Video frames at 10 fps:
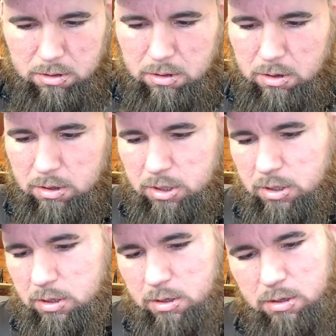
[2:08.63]

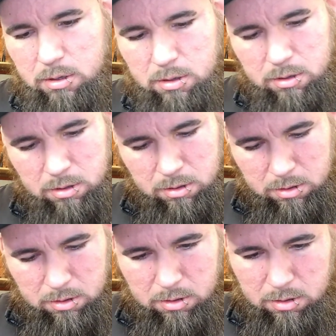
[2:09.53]
nice
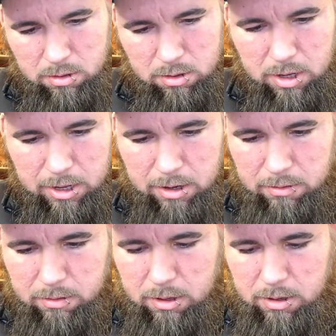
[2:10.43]

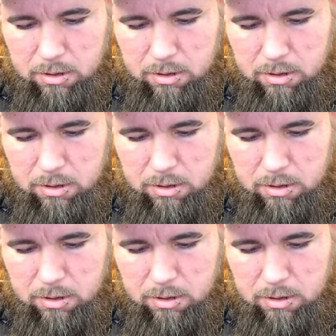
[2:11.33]
layout.